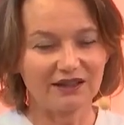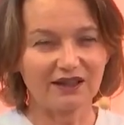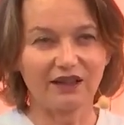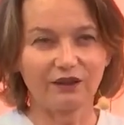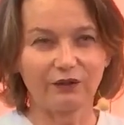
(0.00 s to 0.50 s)

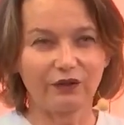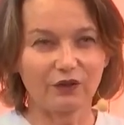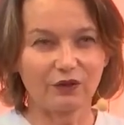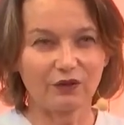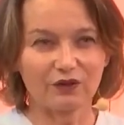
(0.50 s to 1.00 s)
designed
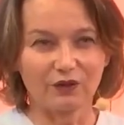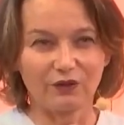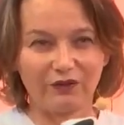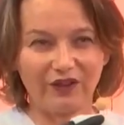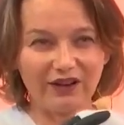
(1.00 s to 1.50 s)
for
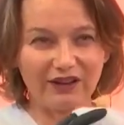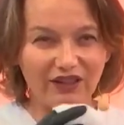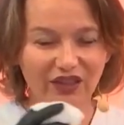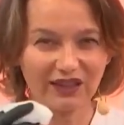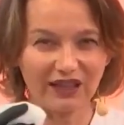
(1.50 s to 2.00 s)
the very
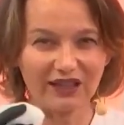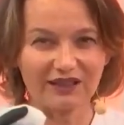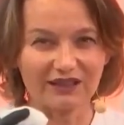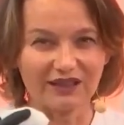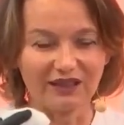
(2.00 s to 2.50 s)

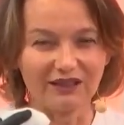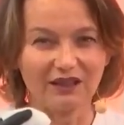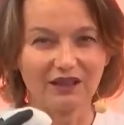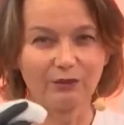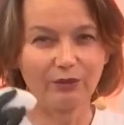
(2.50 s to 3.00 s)
thin skin,
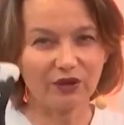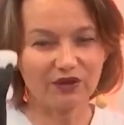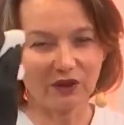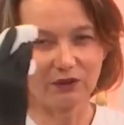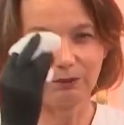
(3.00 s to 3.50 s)

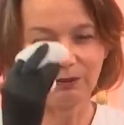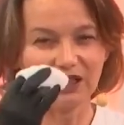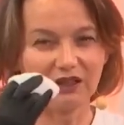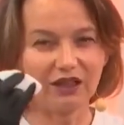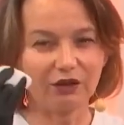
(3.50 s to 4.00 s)
both on
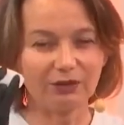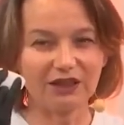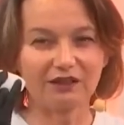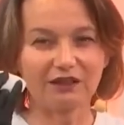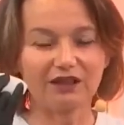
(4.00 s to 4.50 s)

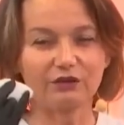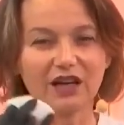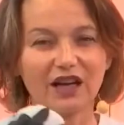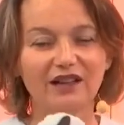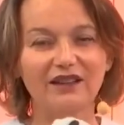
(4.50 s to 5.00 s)
peri-orbital
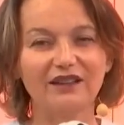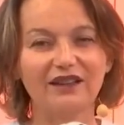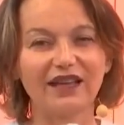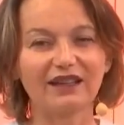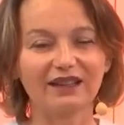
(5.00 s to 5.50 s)
area,
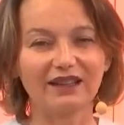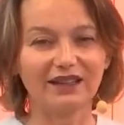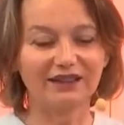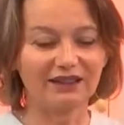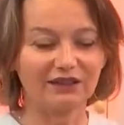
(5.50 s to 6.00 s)
neck
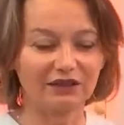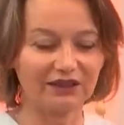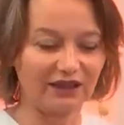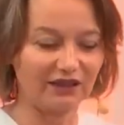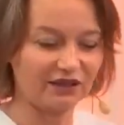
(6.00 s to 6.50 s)
and
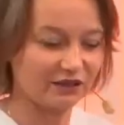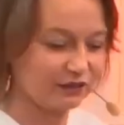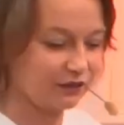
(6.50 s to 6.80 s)
décolletage.